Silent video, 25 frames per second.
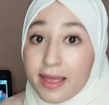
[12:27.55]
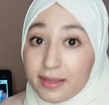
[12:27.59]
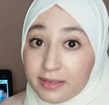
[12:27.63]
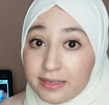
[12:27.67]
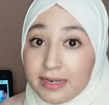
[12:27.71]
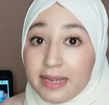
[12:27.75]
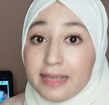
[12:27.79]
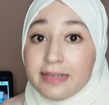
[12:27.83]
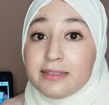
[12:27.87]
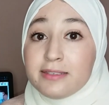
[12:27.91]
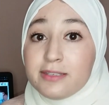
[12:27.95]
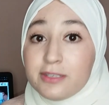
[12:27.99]

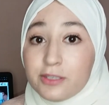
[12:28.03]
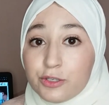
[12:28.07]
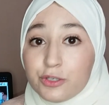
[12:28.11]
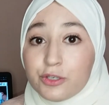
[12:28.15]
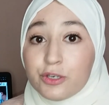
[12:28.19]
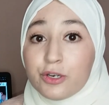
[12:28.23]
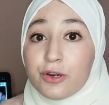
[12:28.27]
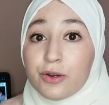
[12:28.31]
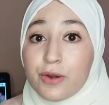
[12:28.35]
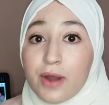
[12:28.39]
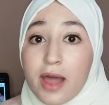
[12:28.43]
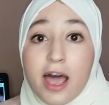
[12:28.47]
Next
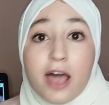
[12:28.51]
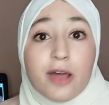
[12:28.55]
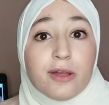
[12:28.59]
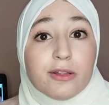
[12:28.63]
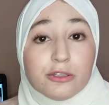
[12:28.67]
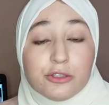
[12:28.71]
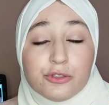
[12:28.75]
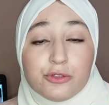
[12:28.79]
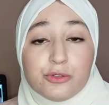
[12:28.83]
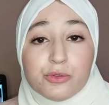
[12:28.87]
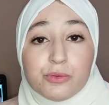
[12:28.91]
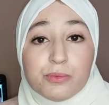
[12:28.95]
year,
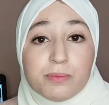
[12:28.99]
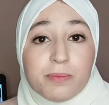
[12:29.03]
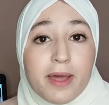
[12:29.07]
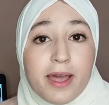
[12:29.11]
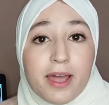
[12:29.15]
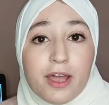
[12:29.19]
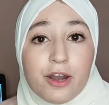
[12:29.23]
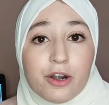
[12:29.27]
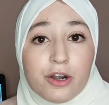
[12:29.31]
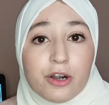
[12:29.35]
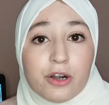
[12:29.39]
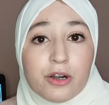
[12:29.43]
I'll do
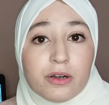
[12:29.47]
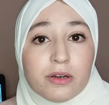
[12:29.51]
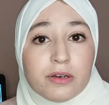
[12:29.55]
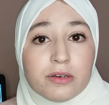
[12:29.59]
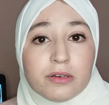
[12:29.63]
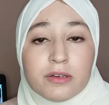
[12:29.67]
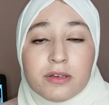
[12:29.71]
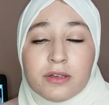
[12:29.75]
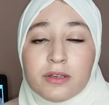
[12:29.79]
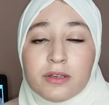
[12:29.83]
better.